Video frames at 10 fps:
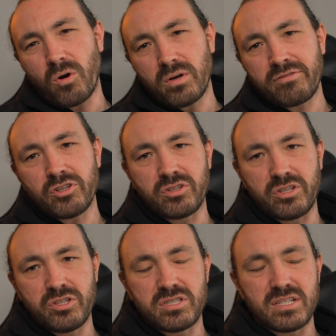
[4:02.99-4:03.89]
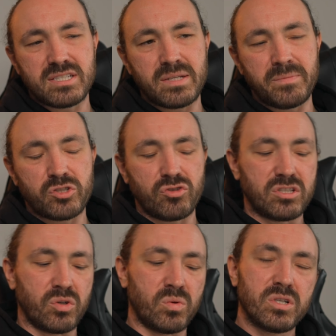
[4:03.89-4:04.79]
if you're using a symmetry
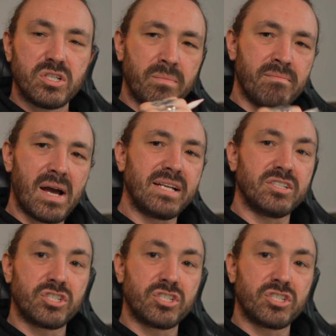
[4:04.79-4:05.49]
tool, main